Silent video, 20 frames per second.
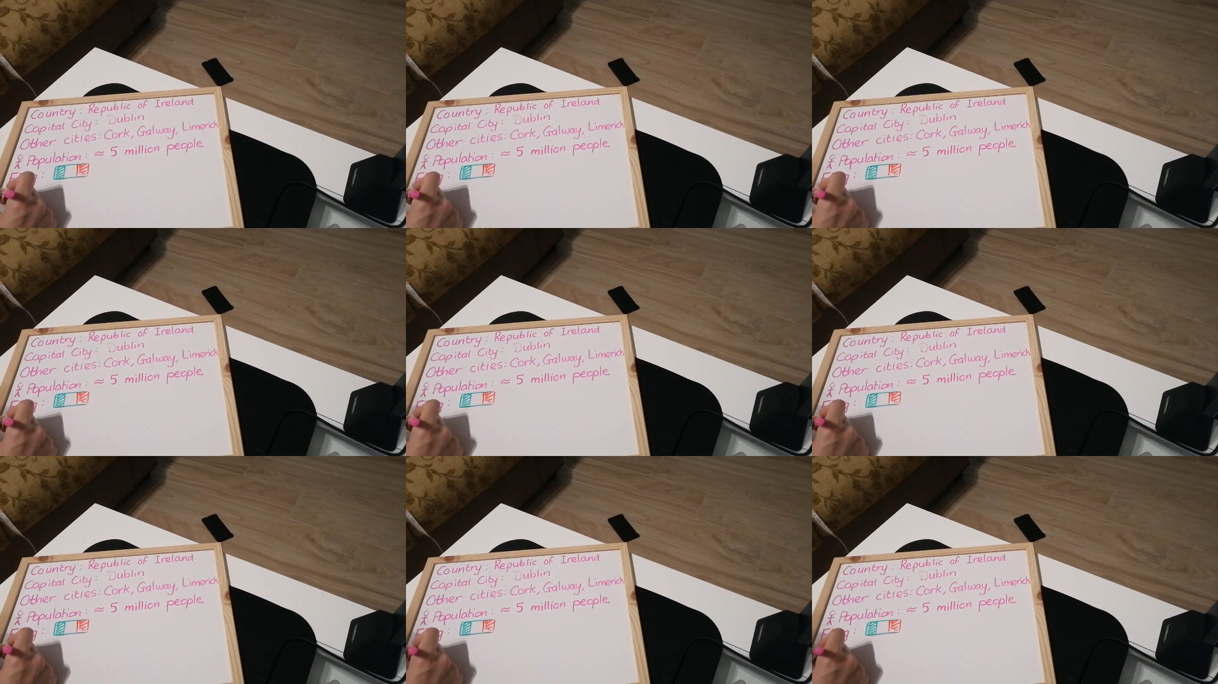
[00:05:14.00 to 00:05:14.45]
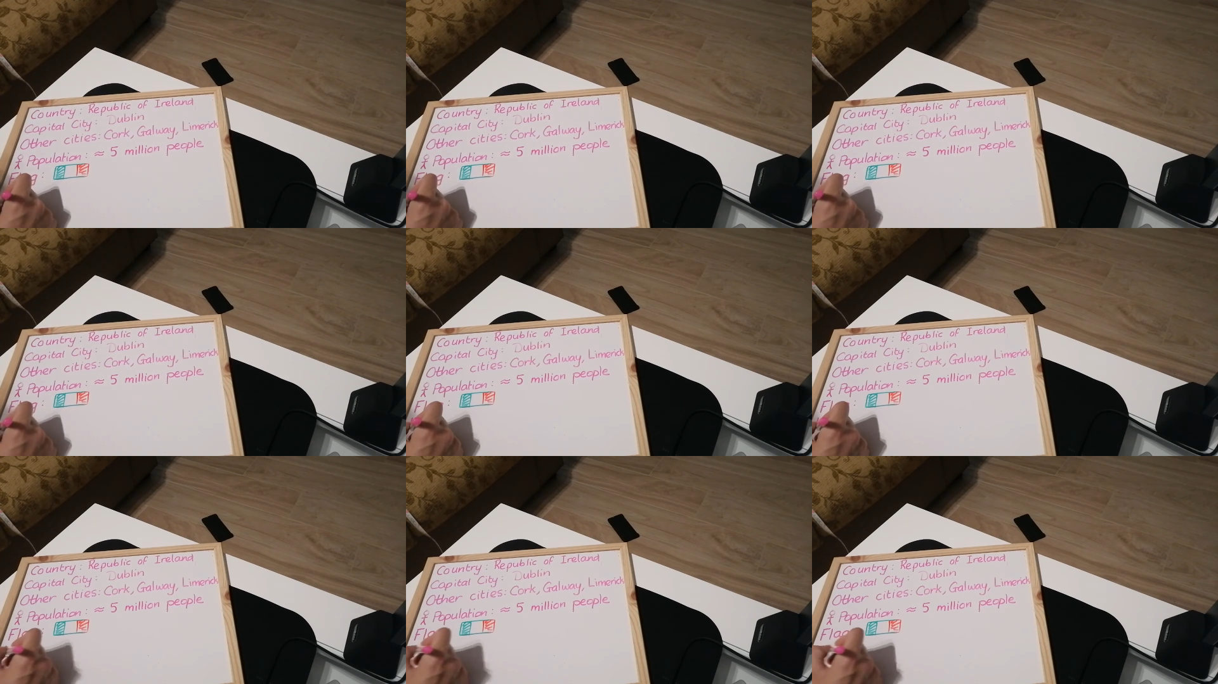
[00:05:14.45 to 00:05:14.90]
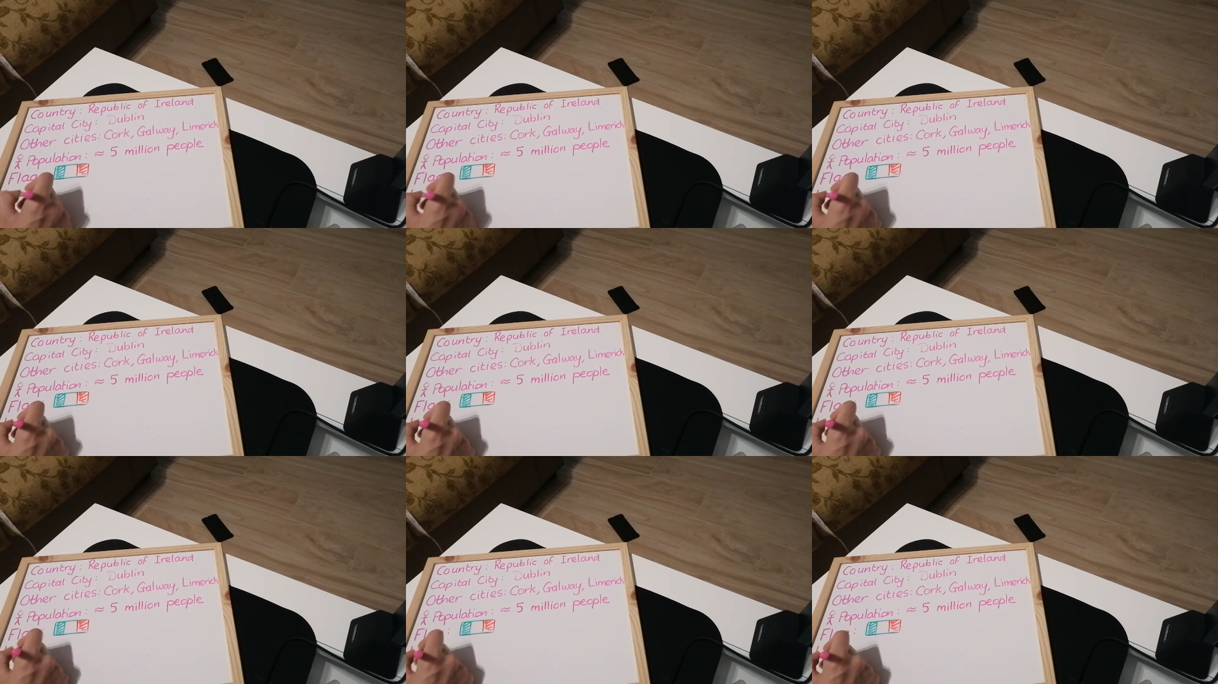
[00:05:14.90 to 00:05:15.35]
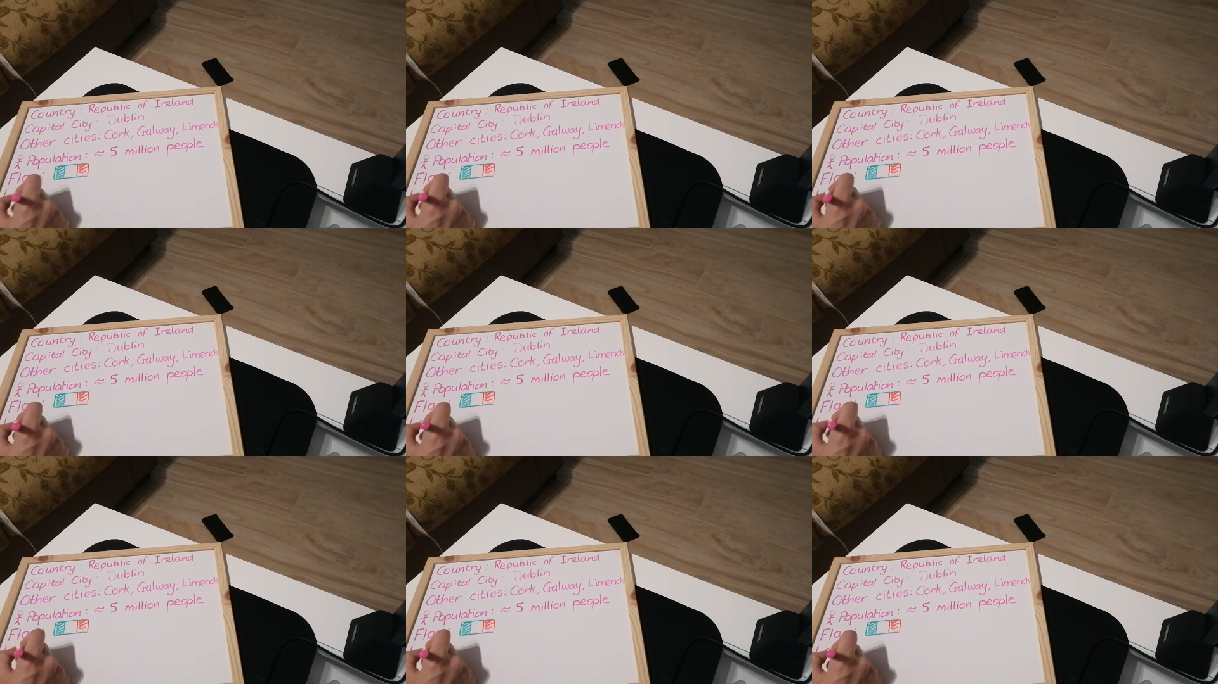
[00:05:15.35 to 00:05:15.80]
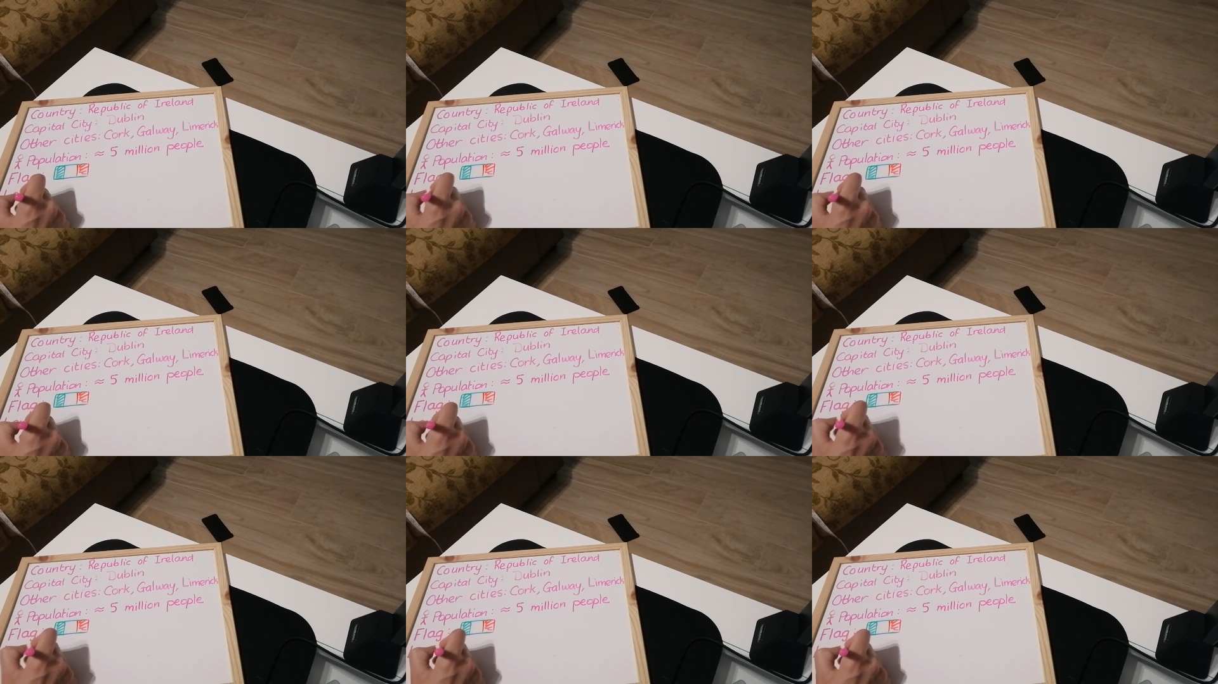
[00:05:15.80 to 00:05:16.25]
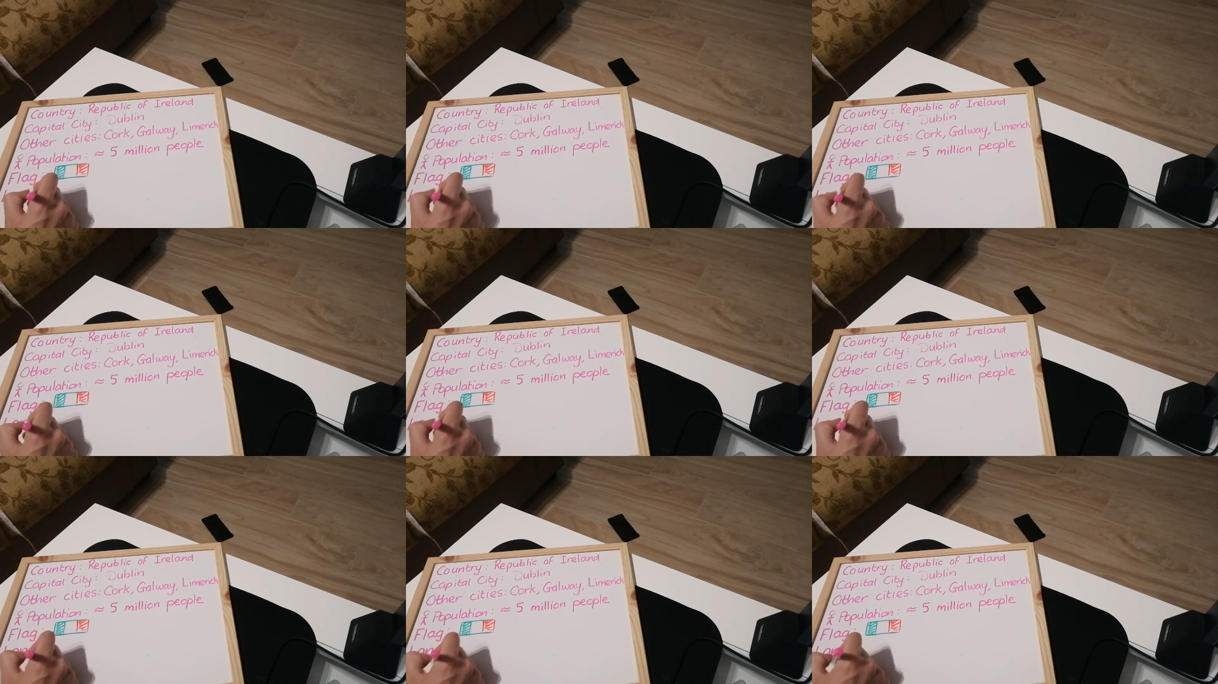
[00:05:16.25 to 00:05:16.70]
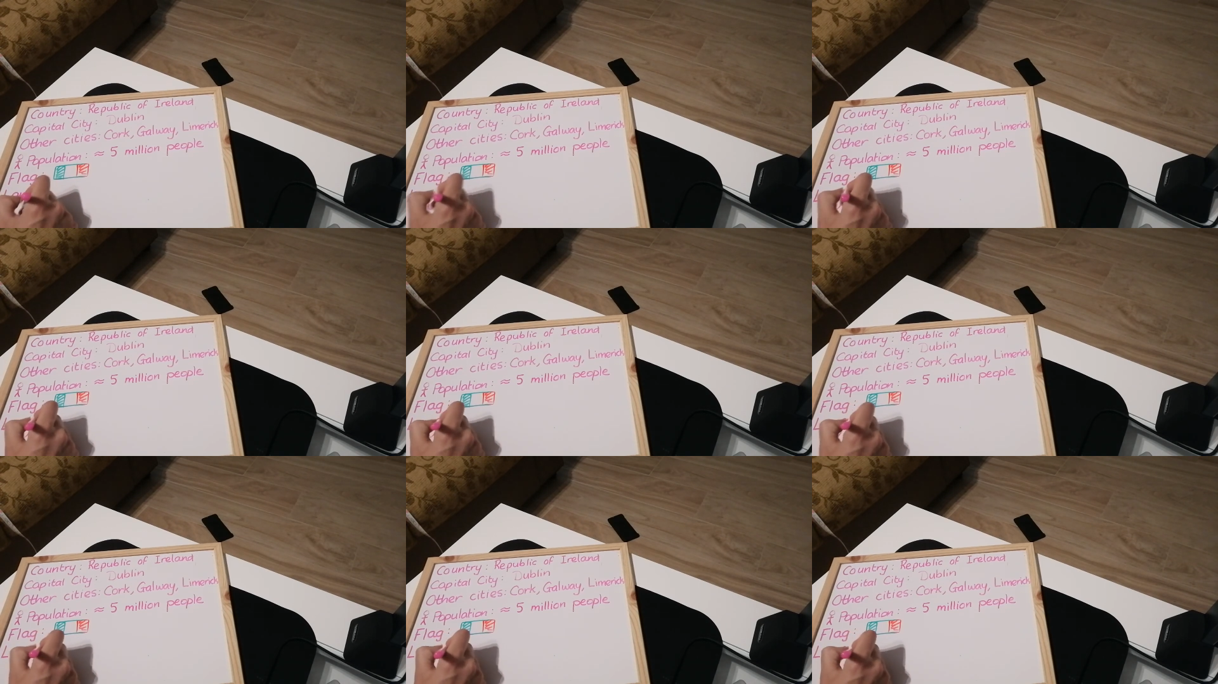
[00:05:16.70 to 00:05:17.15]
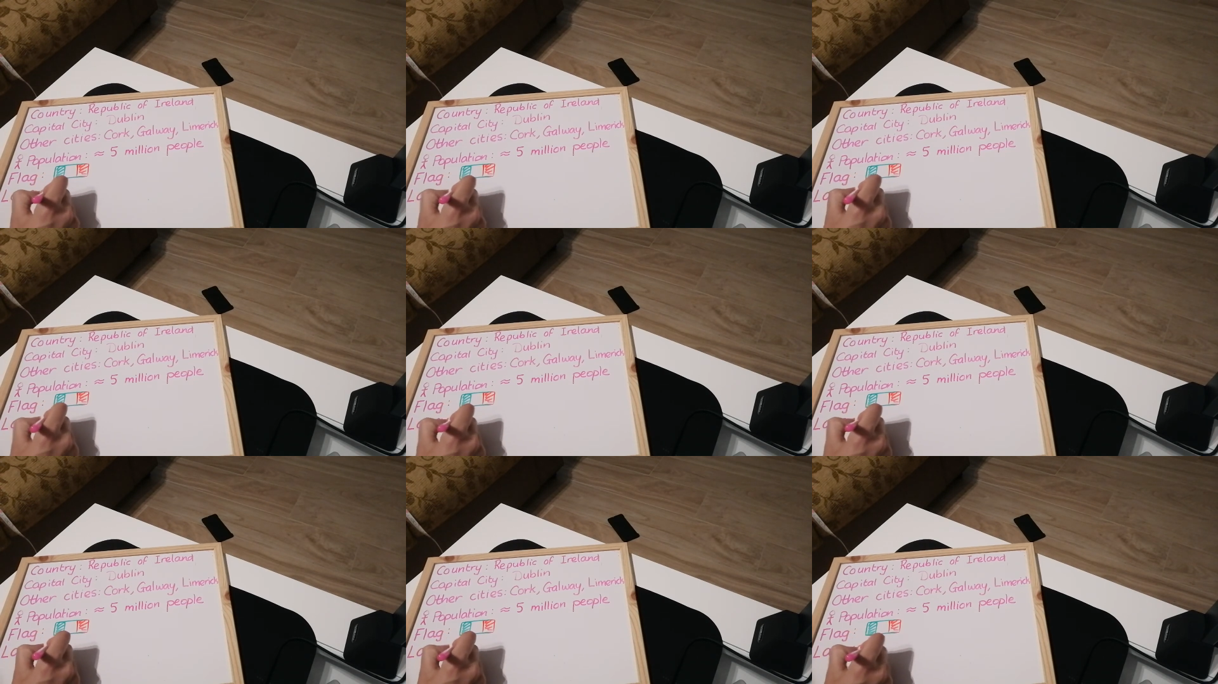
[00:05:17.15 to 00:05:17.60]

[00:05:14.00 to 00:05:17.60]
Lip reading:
[unreadable: no face in view]